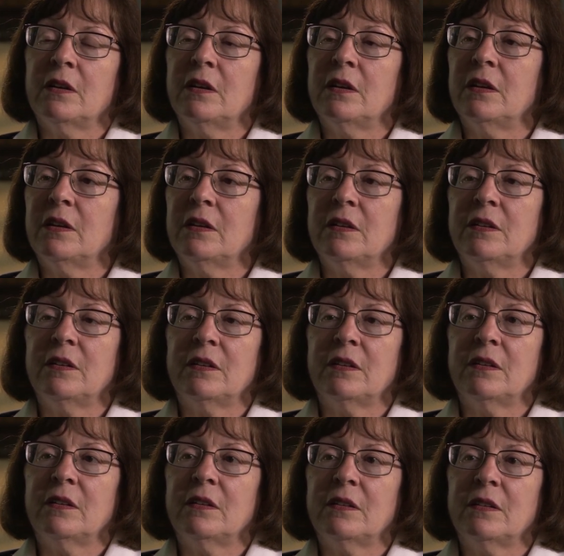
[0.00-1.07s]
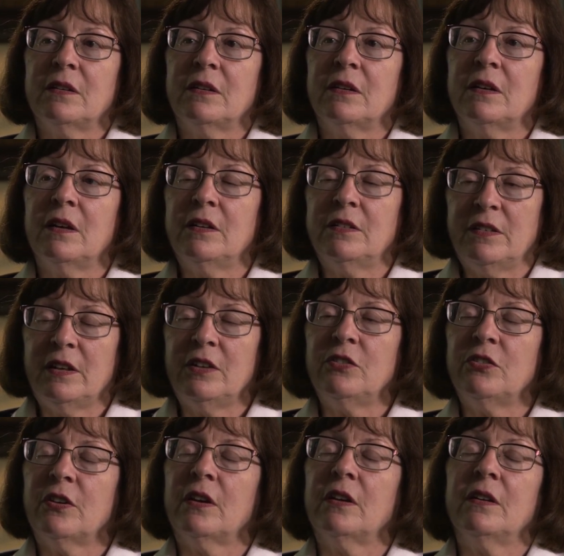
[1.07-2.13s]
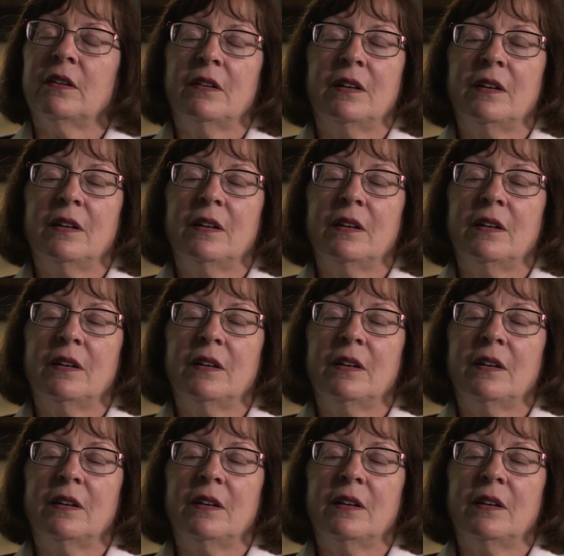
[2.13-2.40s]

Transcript: and Hadija,